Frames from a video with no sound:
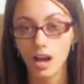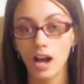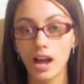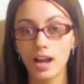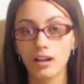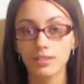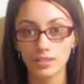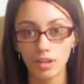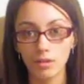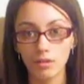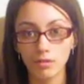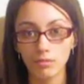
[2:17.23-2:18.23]
I
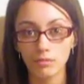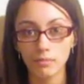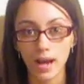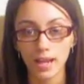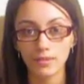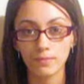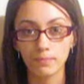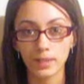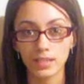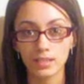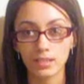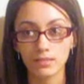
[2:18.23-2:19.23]
also, my
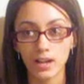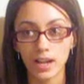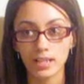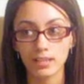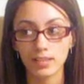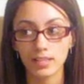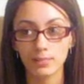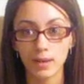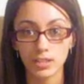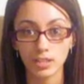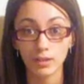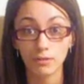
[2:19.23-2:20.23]
biggest advice,
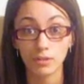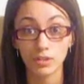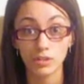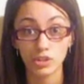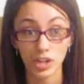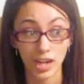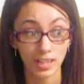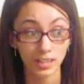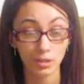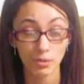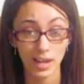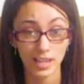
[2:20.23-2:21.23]
especially for Jaden,
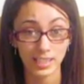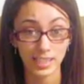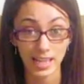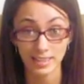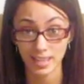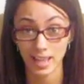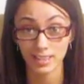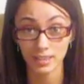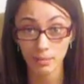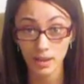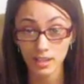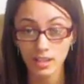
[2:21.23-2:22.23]
he has
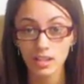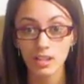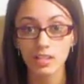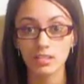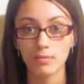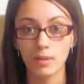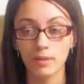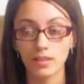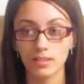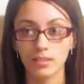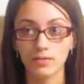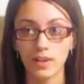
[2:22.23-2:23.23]
eczema. So my
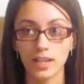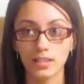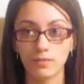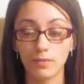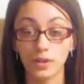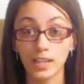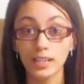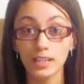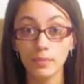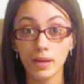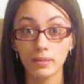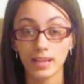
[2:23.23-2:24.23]
biggest advice for any
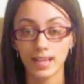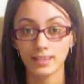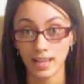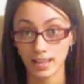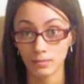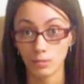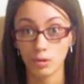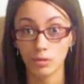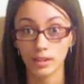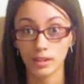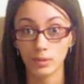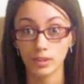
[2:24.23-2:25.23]
baby that has eczema or
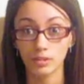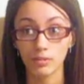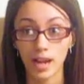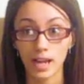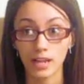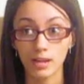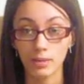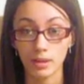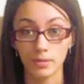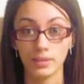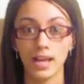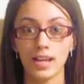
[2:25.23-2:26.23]
anyone
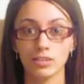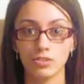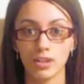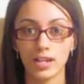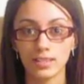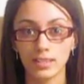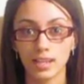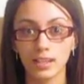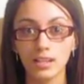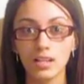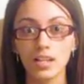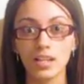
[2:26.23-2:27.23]
baby that has dry skin
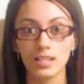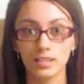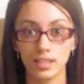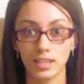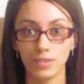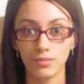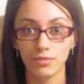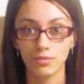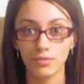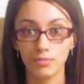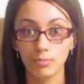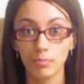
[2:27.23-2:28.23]
is to
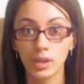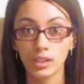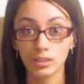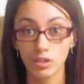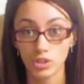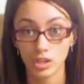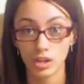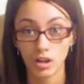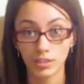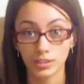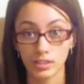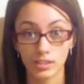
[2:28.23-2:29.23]
put lotion
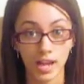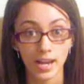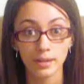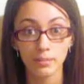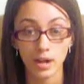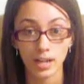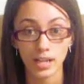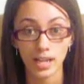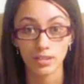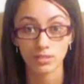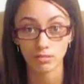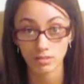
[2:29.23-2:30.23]
on their entire body
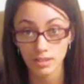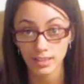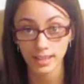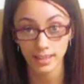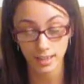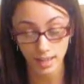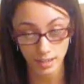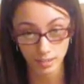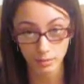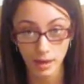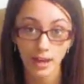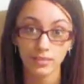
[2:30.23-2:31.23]
as soon as they get out of
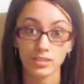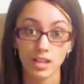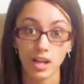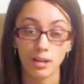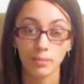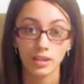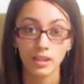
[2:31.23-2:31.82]
the bathtub,